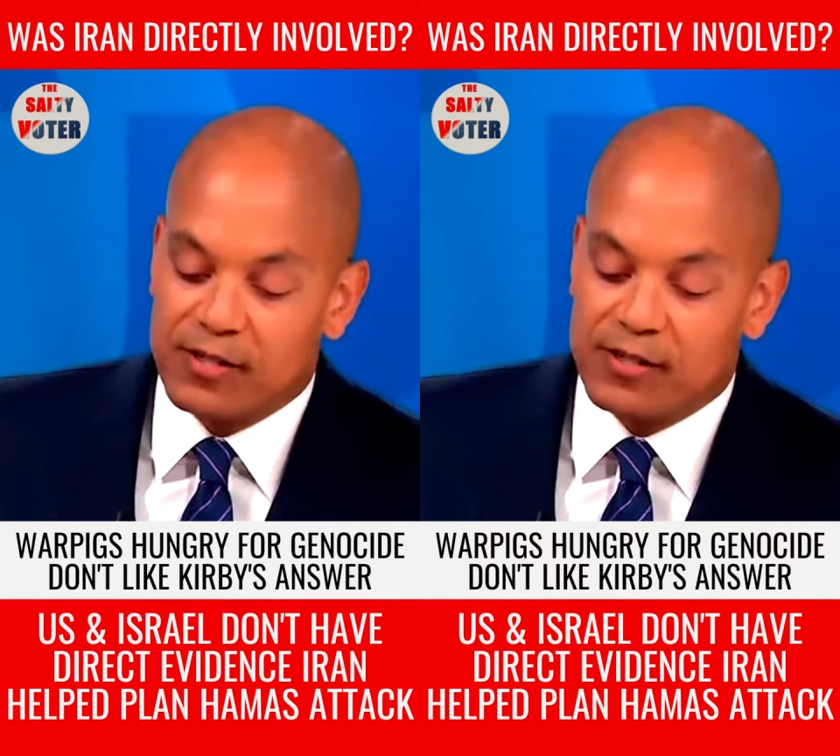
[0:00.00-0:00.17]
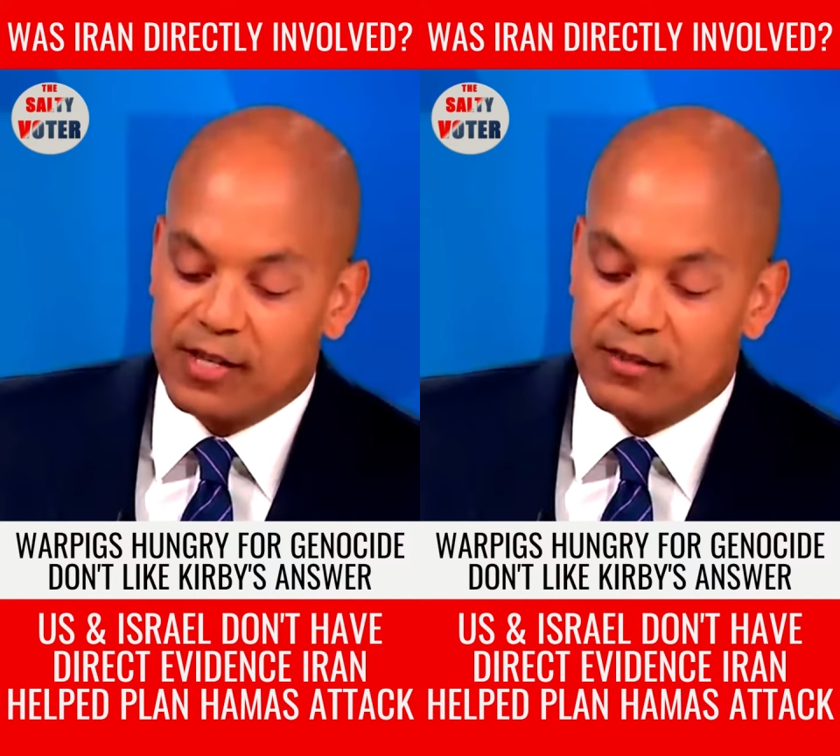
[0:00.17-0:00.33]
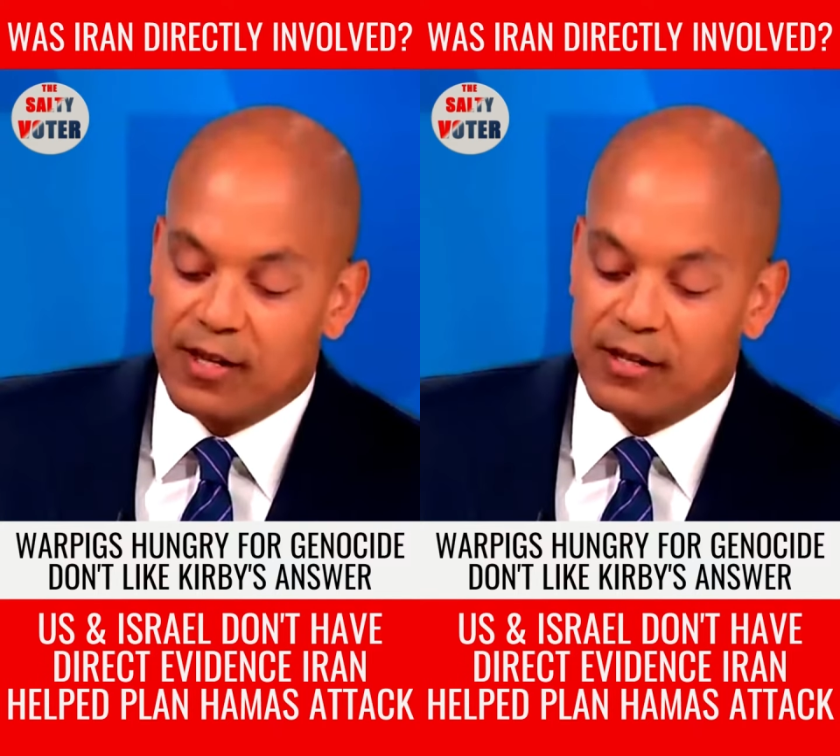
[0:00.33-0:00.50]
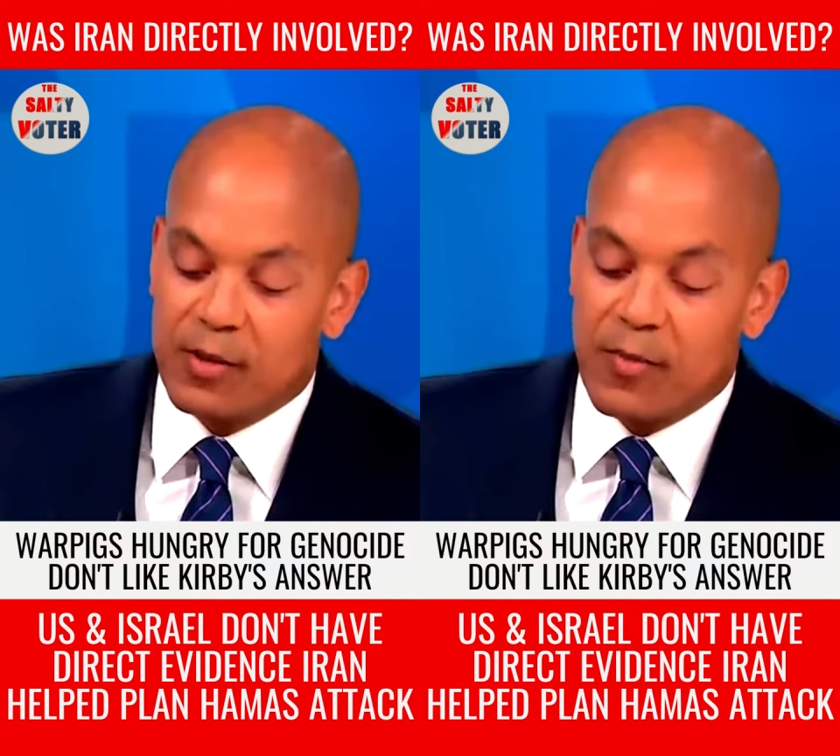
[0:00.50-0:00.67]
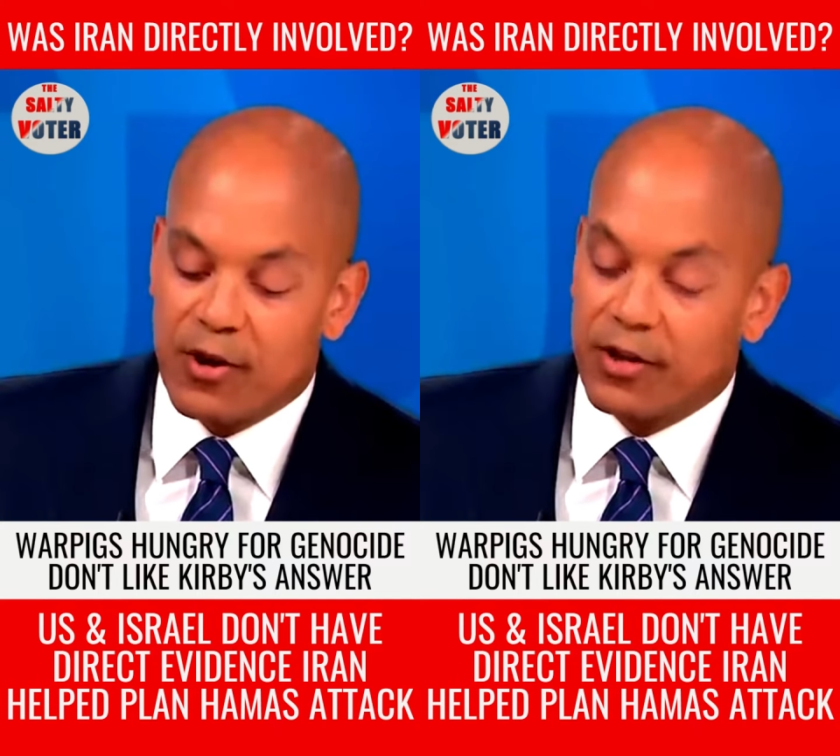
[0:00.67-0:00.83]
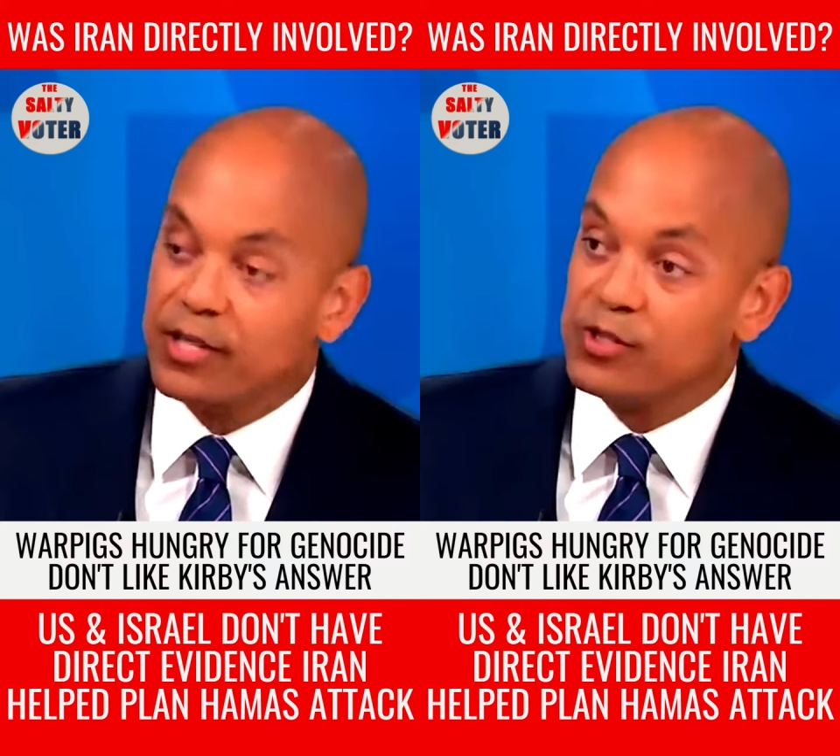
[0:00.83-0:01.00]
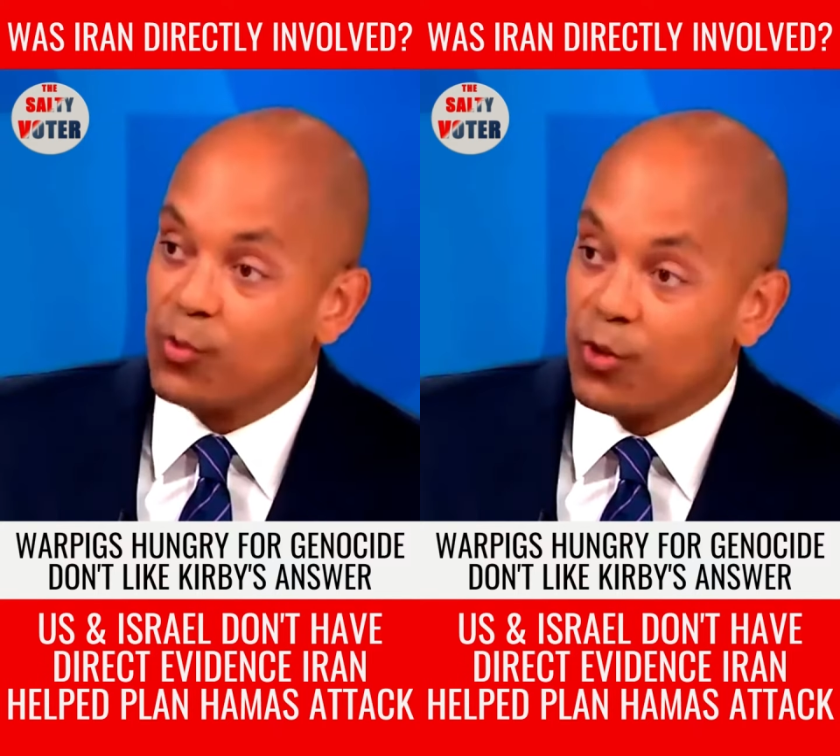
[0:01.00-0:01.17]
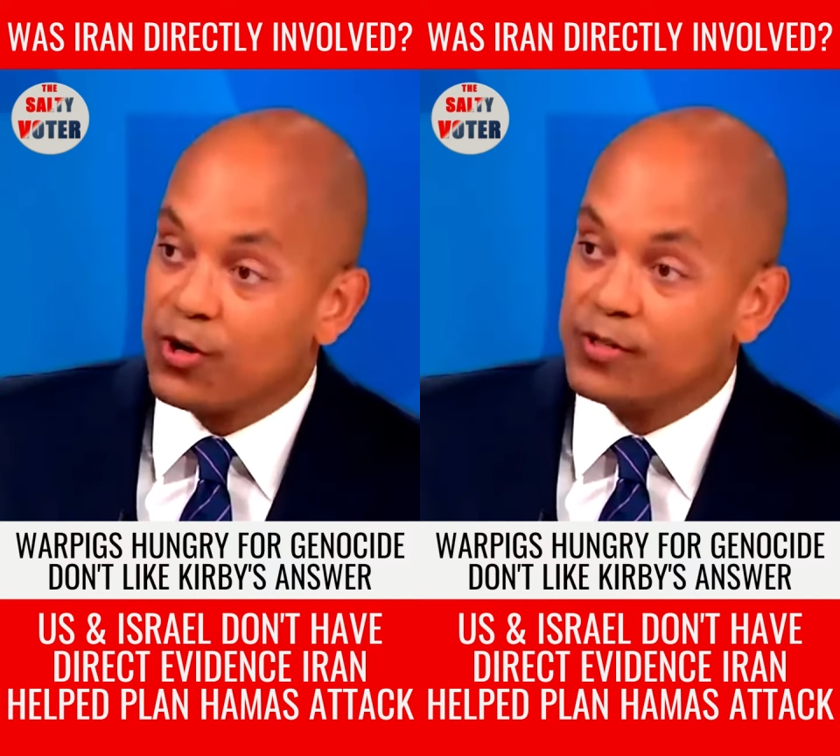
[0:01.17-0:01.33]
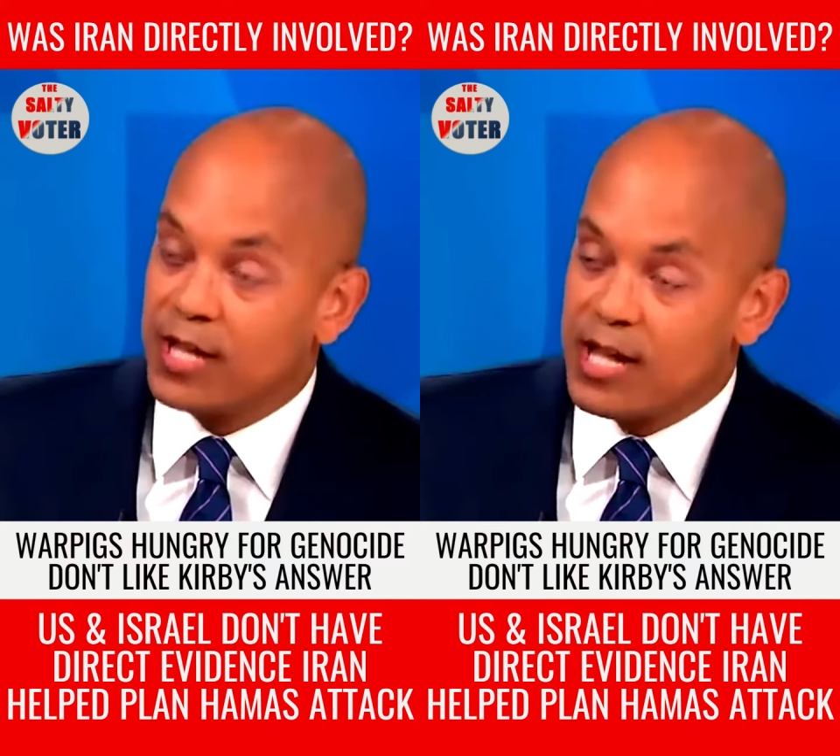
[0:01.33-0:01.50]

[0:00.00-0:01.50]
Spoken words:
he said that Americans were